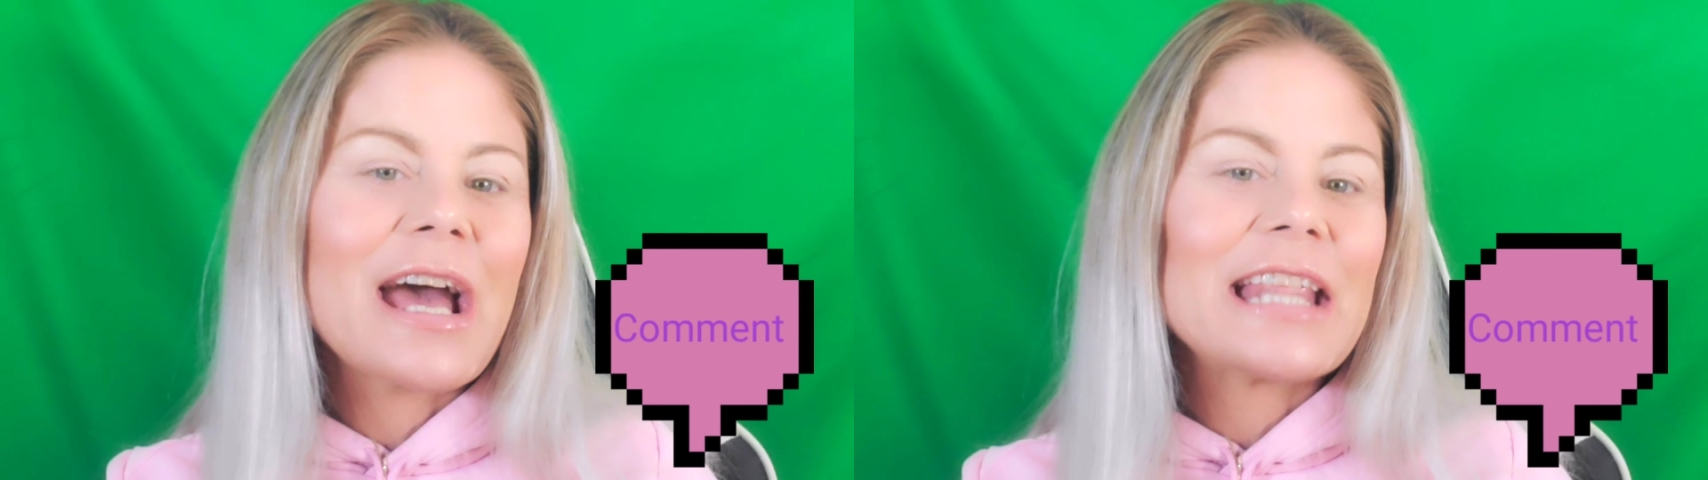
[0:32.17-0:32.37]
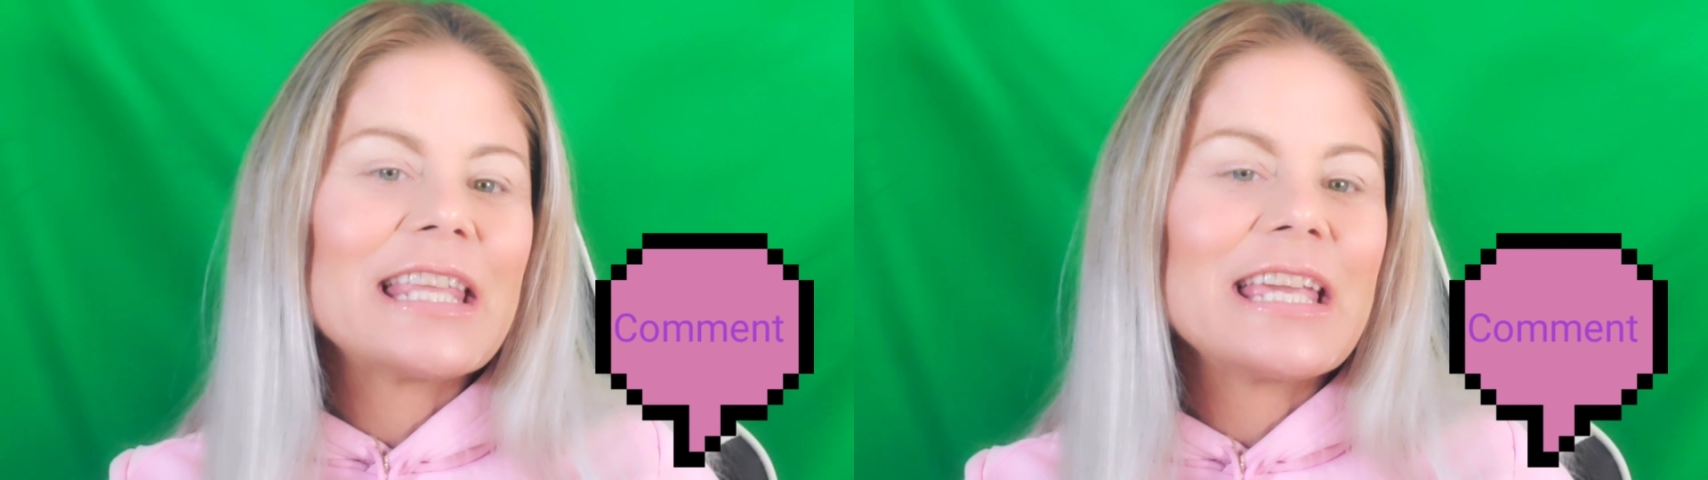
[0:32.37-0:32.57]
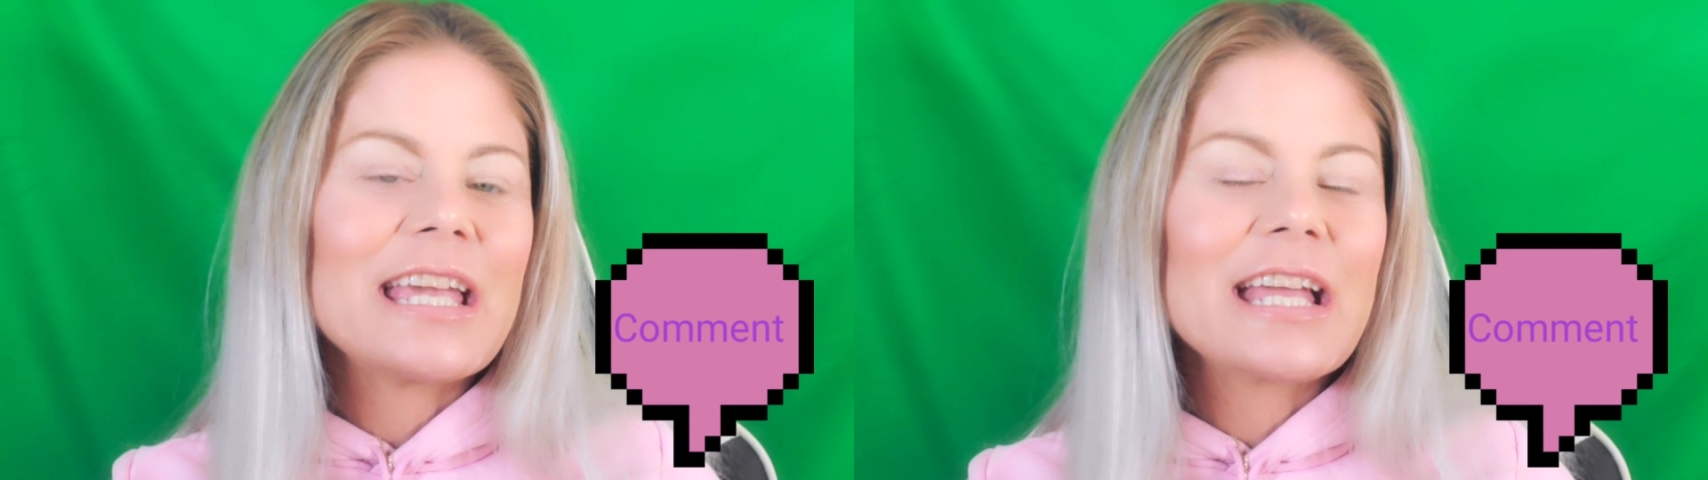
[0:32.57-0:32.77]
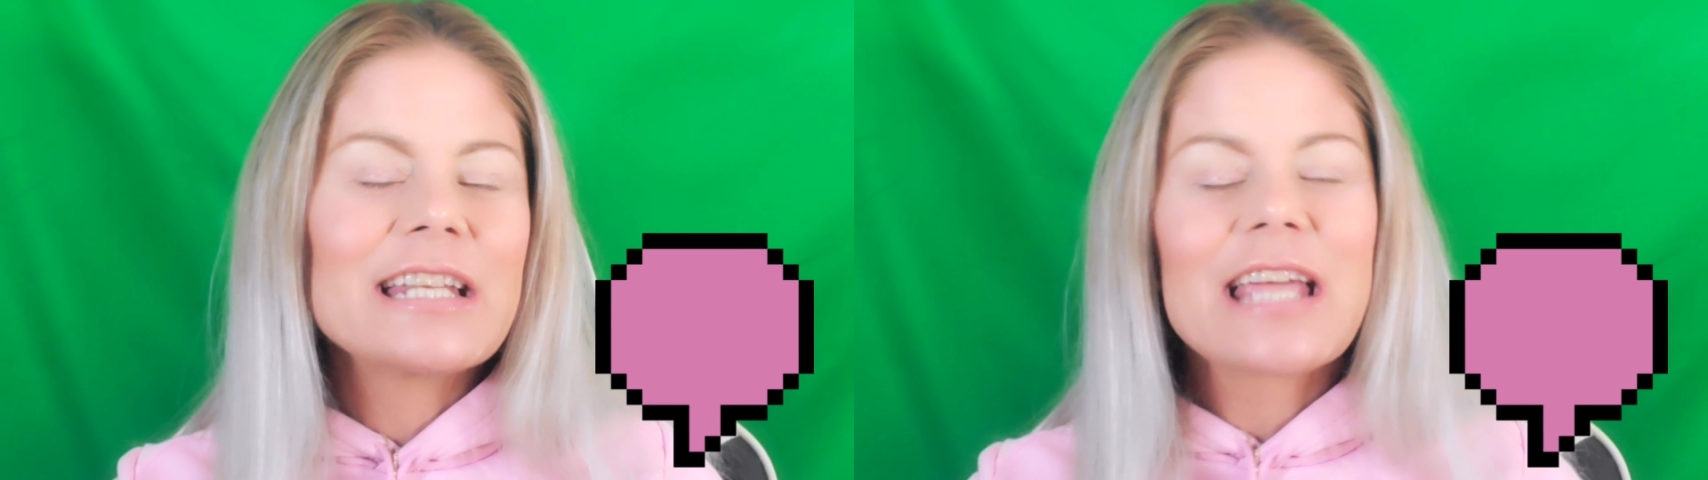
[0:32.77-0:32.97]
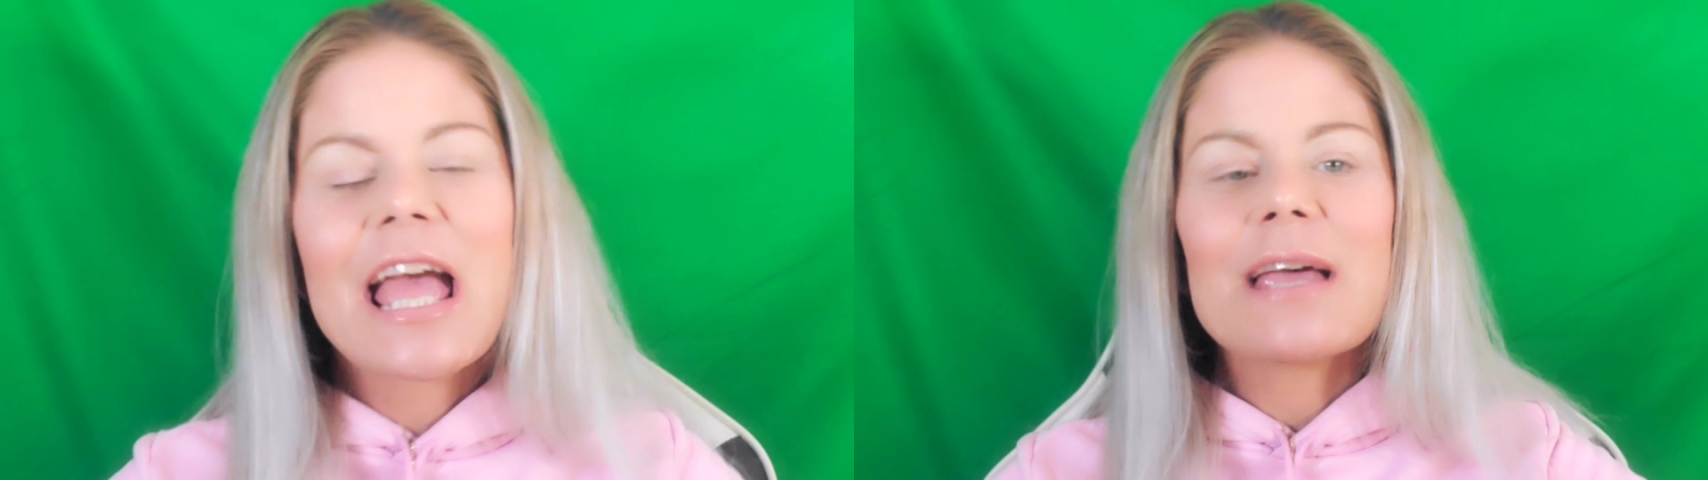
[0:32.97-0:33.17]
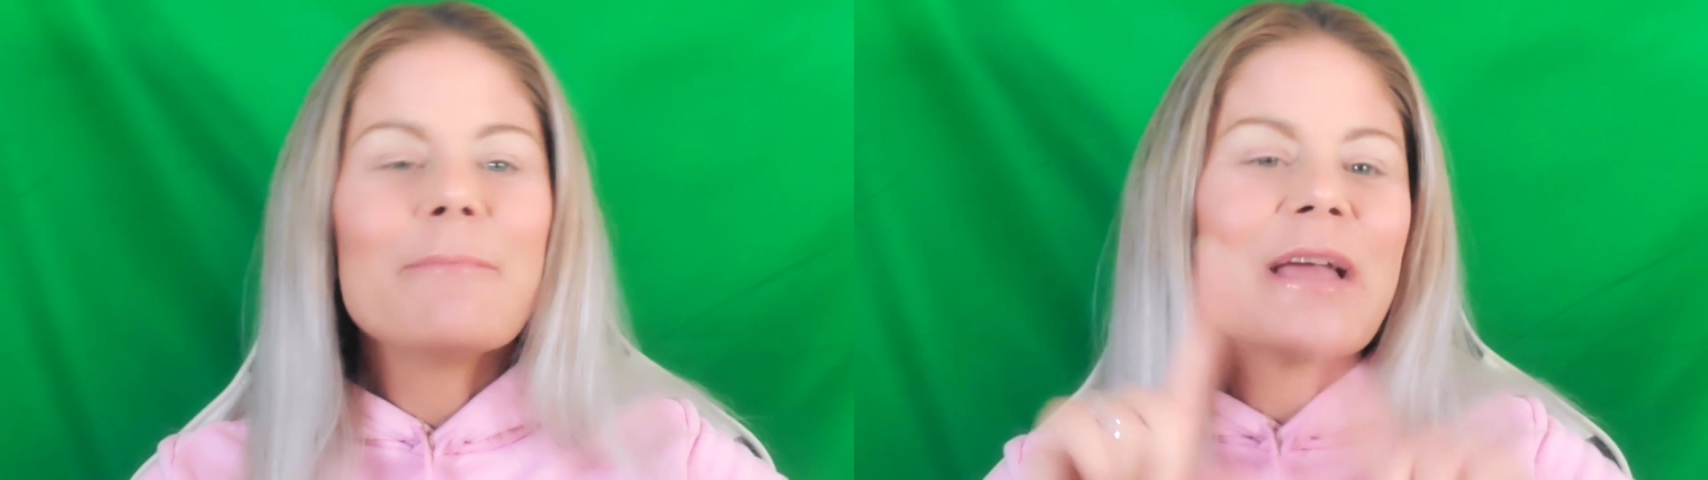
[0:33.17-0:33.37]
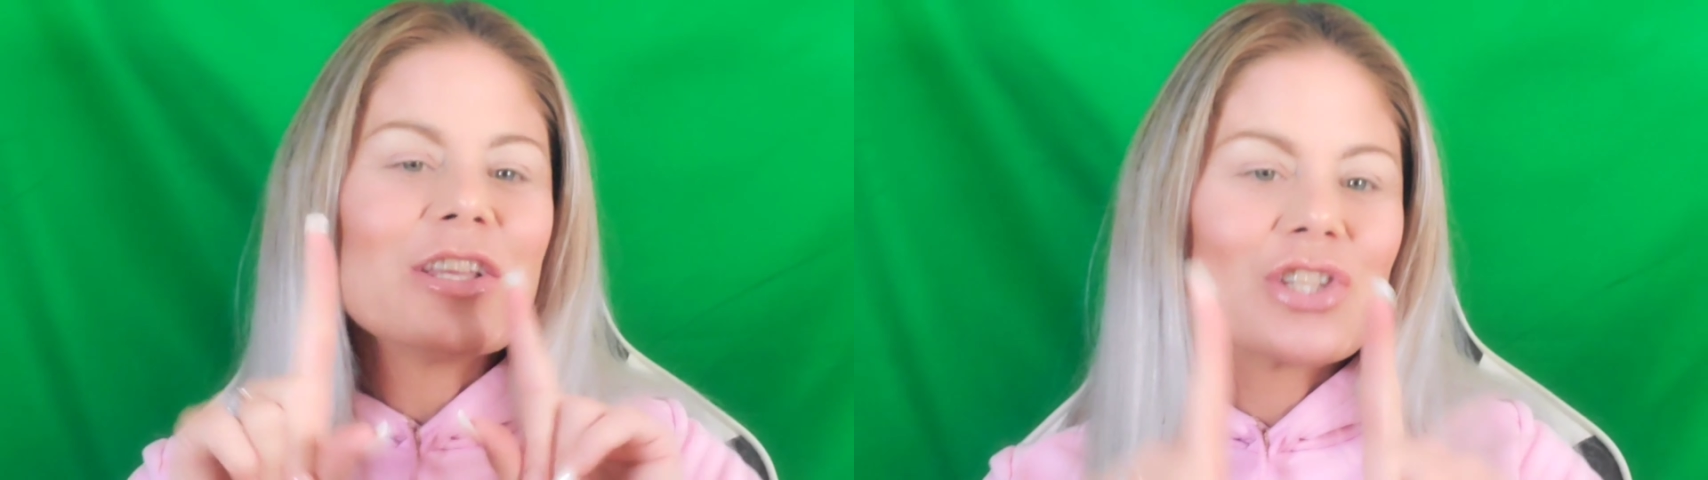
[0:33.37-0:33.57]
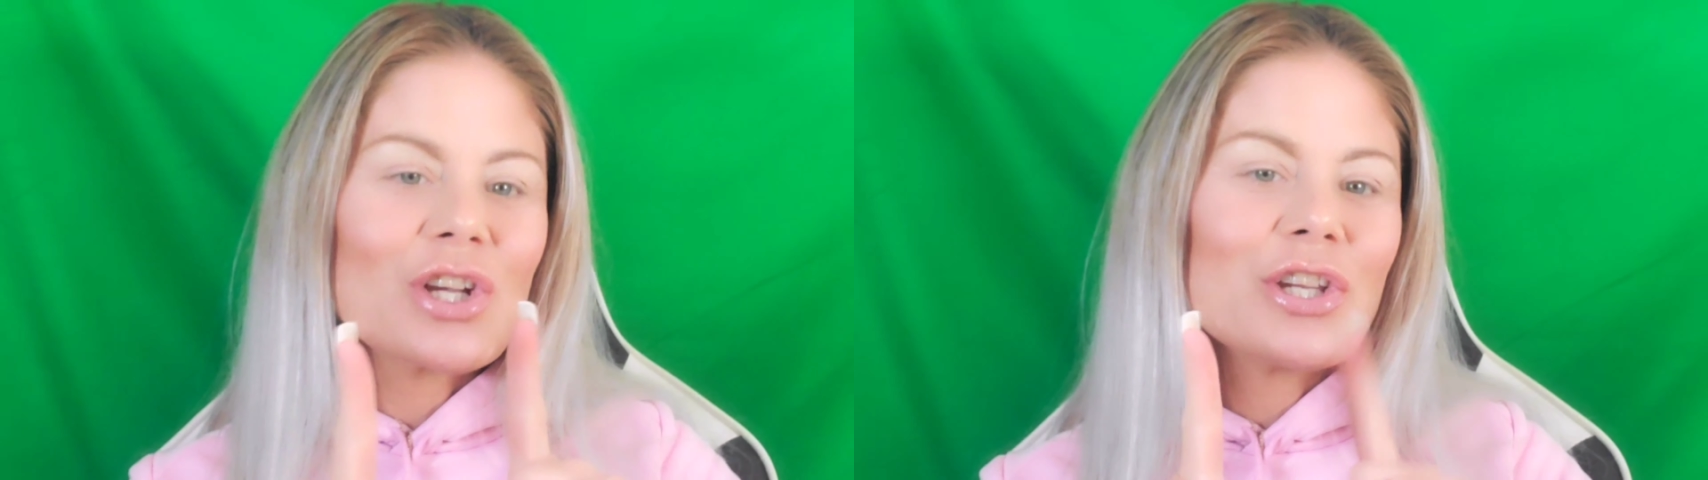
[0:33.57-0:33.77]
At the end,
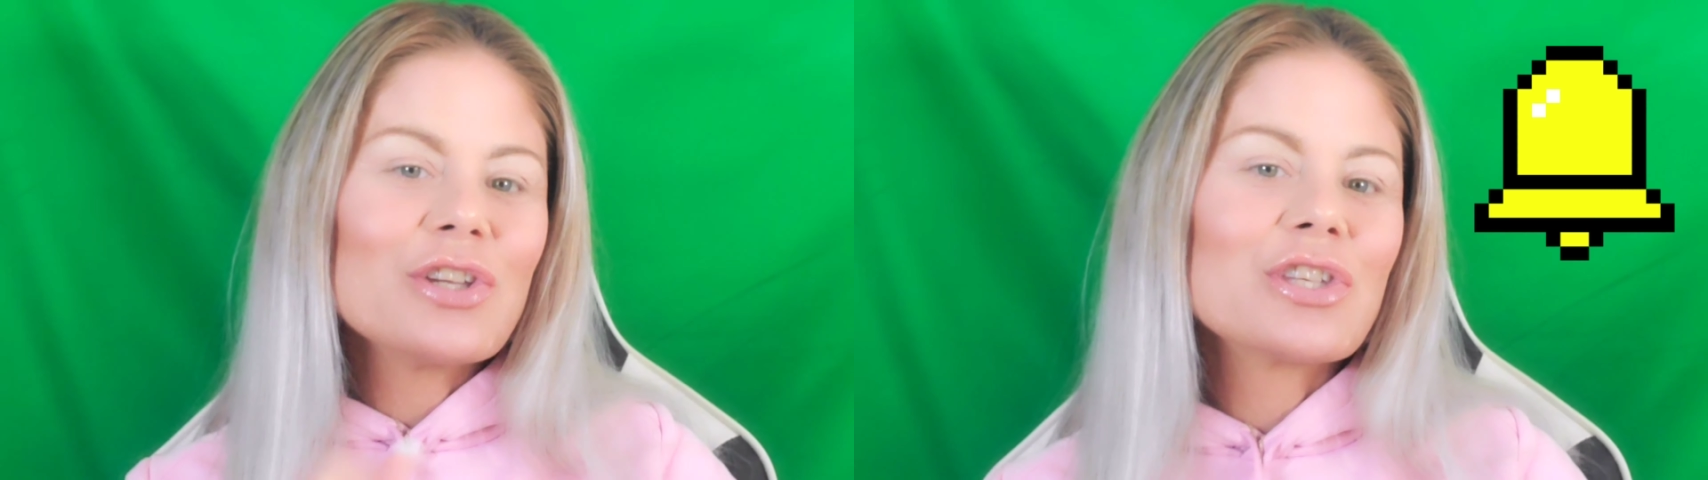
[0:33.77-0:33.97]
make sure